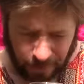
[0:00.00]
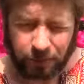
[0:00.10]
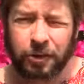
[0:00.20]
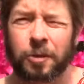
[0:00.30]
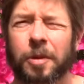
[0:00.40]
And
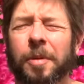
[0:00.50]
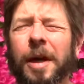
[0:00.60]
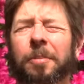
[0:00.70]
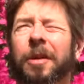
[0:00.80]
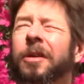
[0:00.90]
those are real
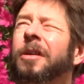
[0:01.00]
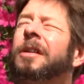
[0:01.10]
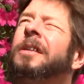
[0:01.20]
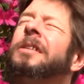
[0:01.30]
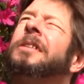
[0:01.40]
popular.
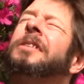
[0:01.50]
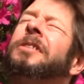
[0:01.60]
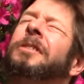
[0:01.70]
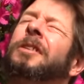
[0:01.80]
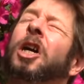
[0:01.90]

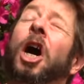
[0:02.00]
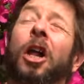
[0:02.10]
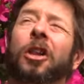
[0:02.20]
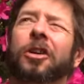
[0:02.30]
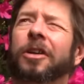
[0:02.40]

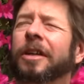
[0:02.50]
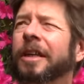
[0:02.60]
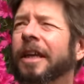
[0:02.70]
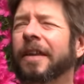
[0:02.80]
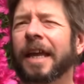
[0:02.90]
Color
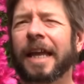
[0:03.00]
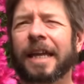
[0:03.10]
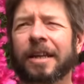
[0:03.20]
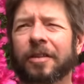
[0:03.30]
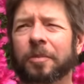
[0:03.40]
in the
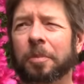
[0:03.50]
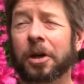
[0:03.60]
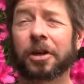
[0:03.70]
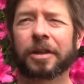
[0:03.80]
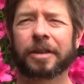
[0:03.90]
80s,
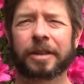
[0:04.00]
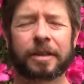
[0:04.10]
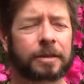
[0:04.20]
burgundy.